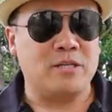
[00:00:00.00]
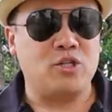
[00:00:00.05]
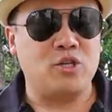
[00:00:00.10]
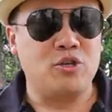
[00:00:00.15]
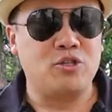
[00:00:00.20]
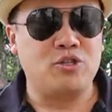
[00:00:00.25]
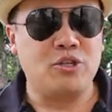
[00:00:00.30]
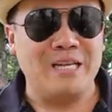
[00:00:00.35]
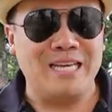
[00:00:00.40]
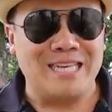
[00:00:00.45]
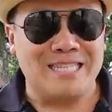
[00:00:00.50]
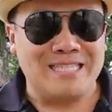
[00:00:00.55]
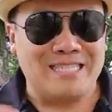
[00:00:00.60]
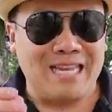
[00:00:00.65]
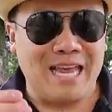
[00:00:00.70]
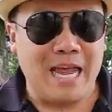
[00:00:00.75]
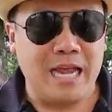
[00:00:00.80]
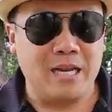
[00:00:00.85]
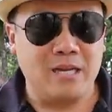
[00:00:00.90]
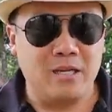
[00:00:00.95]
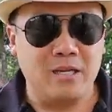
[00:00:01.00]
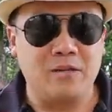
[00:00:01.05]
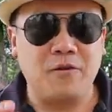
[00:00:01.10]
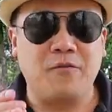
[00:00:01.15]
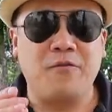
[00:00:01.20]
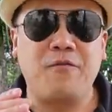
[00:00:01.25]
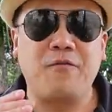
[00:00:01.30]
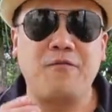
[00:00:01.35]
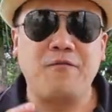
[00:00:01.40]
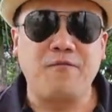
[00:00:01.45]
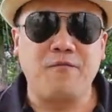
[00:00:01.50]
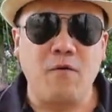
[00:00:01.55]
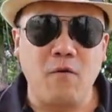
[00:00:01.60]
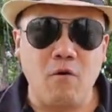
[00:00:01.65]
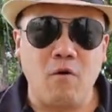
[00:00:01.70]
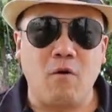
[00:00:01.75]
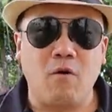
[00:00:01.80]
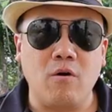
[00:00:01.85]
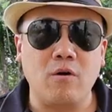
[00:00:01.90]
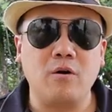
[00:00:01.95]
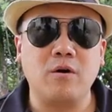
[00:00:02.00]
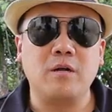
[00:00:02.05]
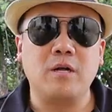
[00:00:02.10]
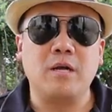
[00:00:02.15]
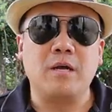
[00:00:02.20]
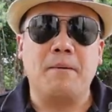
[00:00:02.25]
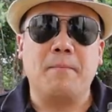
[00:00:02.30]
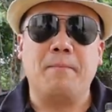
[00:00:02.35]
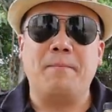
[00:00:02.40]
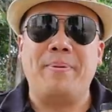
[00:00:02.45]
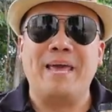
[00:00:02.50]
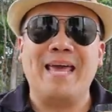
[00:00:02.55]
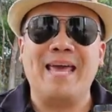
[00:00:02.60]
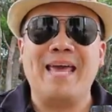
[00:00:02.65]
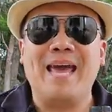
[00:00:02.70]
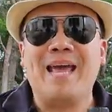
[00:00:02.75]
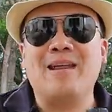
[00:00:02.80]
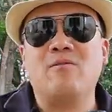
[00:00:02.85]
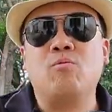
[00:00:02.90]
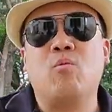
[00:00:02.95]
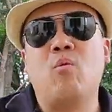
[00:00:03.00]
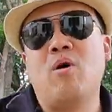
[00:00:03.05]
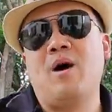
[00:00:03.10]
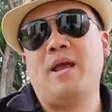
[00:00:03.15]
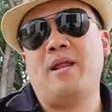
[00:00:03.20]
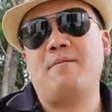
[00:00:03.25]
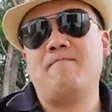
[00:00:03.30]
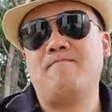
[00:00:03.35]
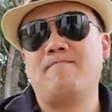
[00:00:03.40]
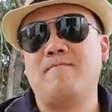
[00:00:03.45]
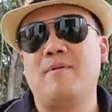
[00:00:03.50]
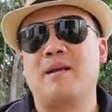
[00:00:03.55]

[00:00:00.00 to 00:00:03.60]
it's usually intended for beer and wine.